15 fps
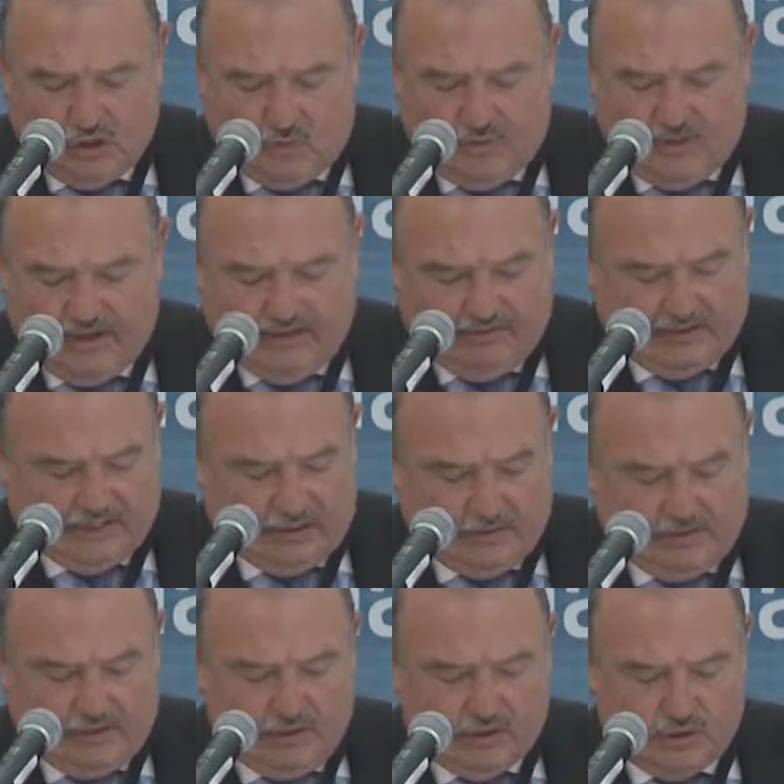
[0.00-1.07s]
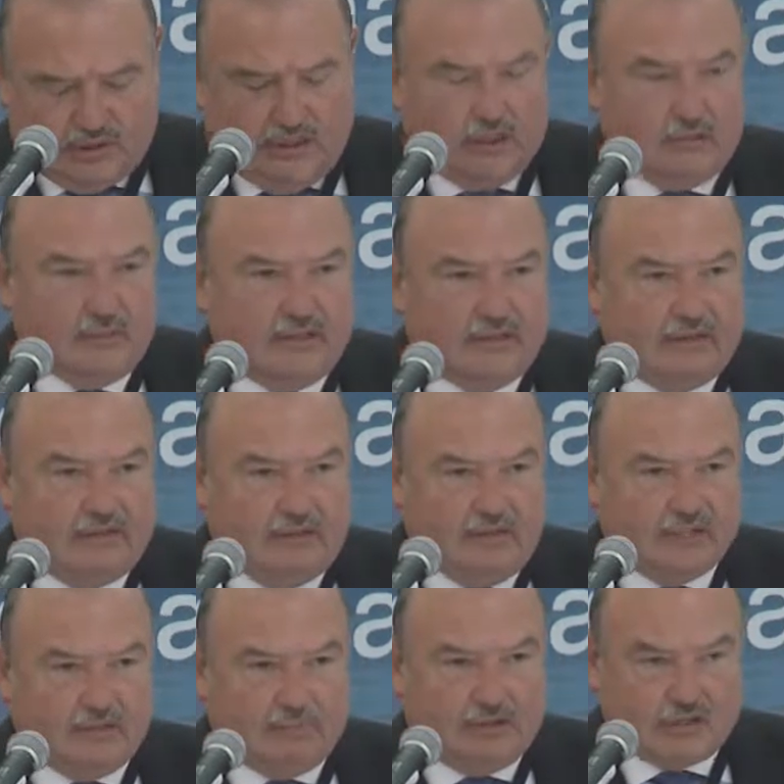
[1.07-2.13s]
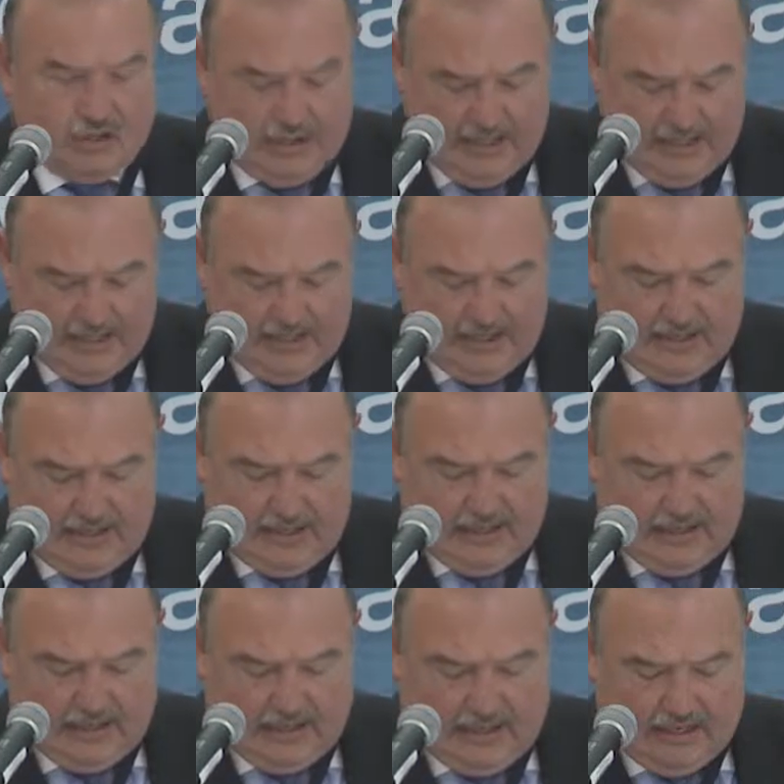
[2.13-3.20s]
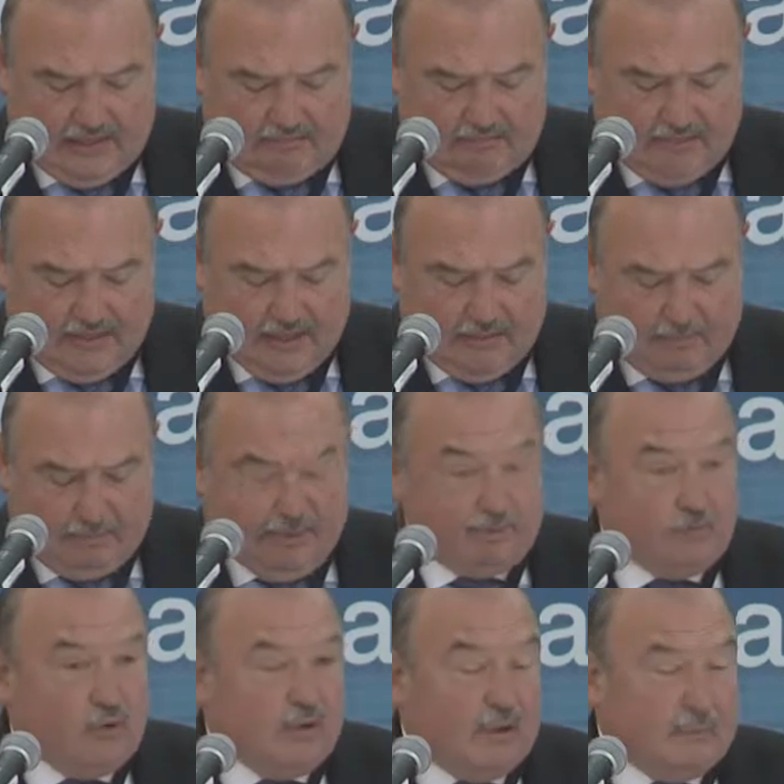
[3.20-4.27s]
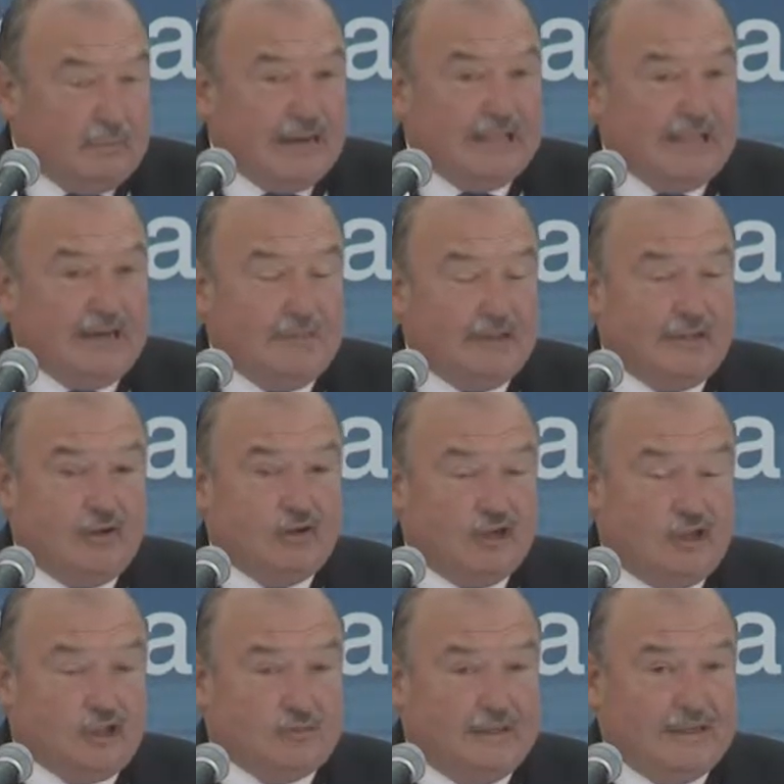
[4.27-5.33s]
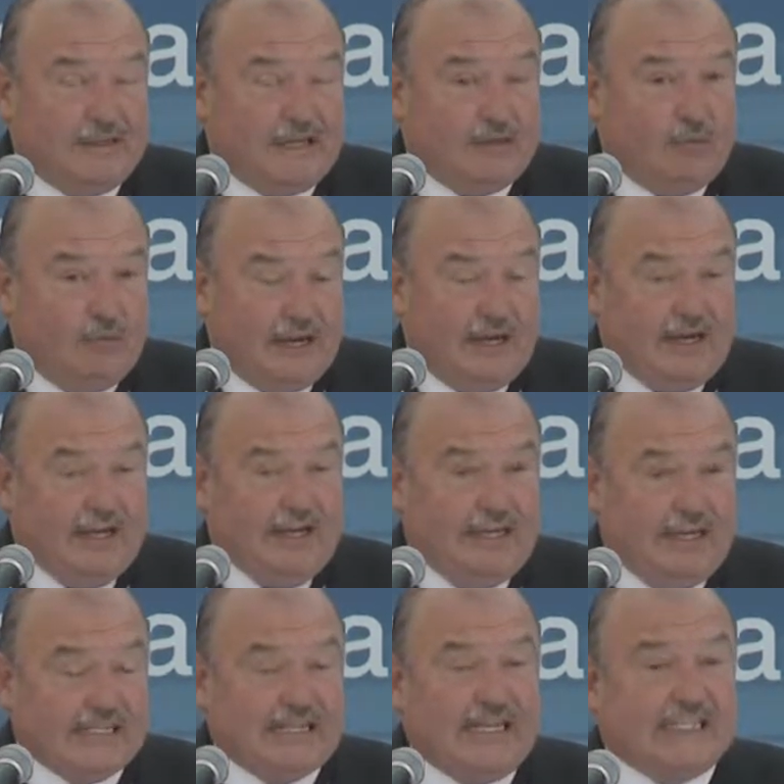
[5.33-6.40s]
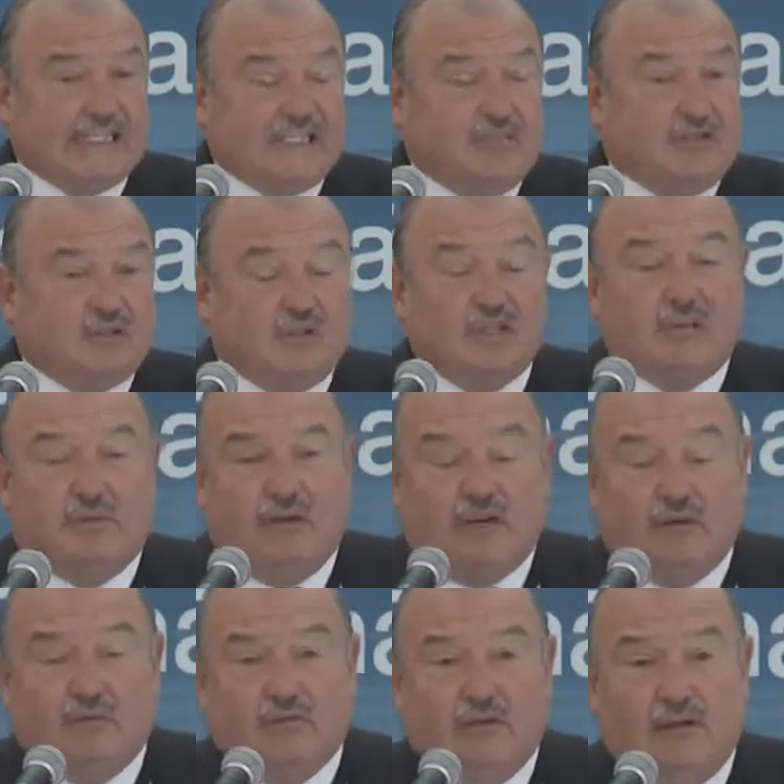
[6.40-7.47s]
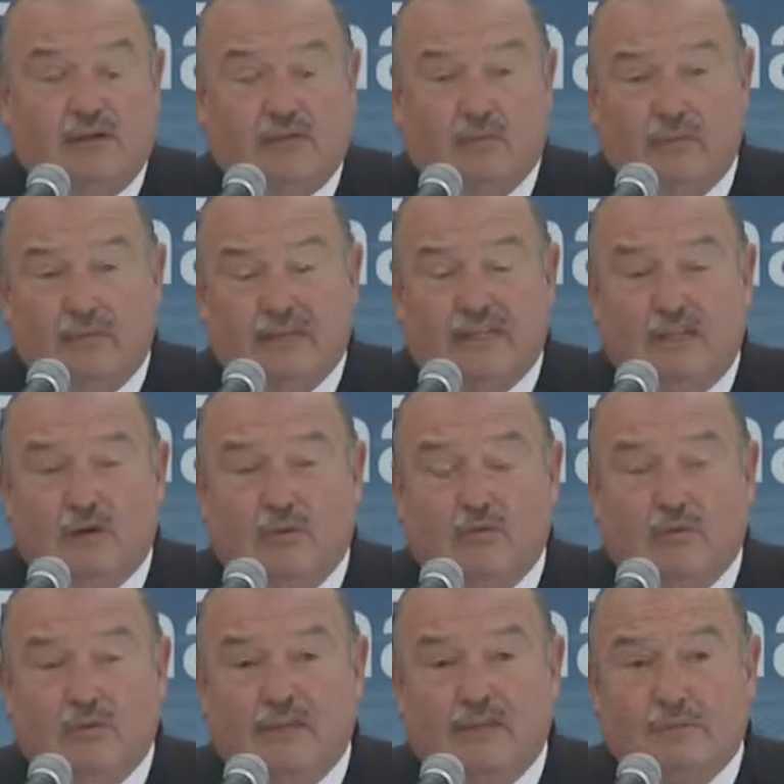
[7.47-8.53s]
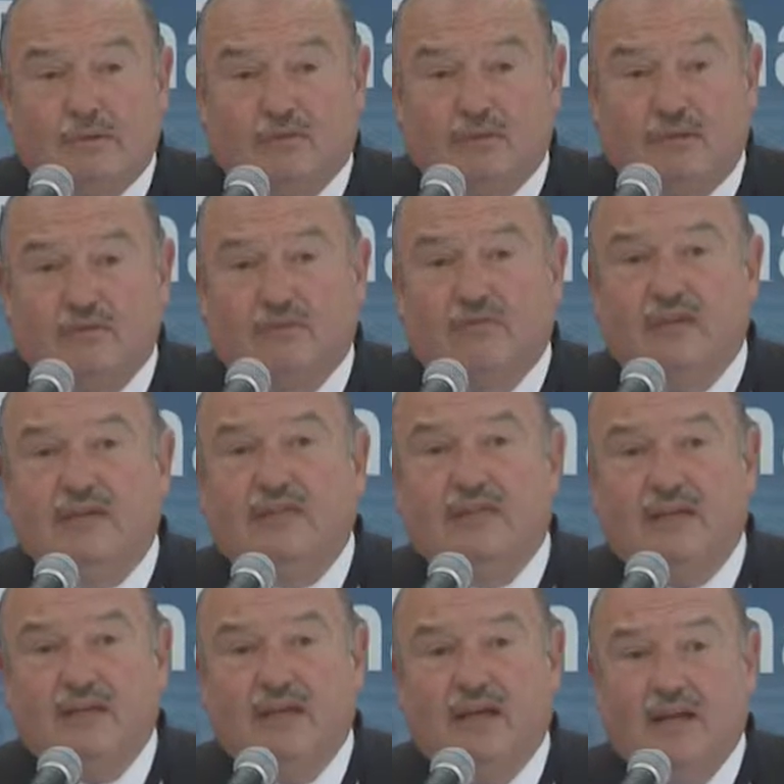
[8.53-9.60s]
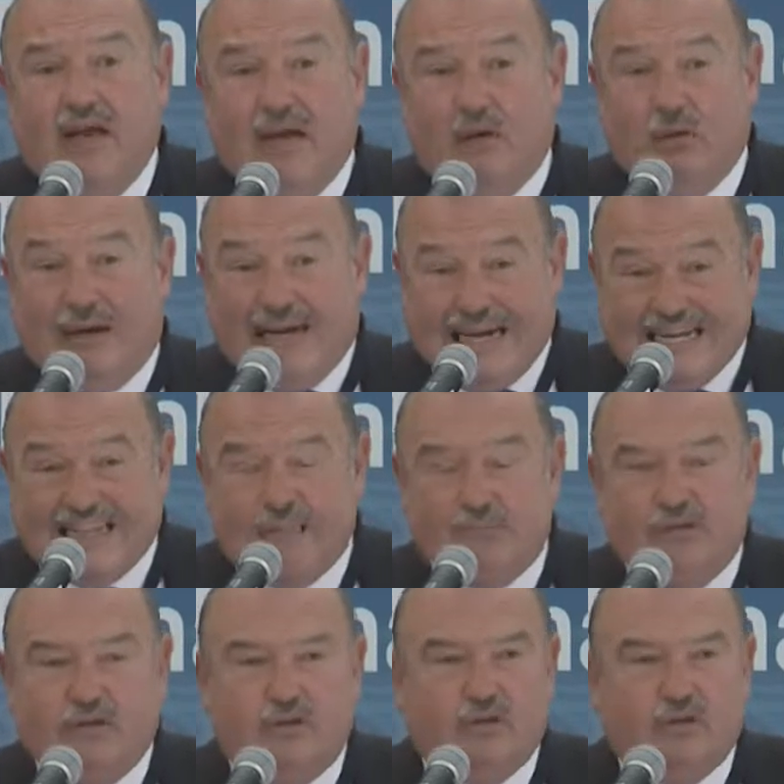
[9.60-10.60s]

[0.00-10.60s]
practically lead to these investments and will reduce in 20% with regards to the exponential growth of the information in the next few years.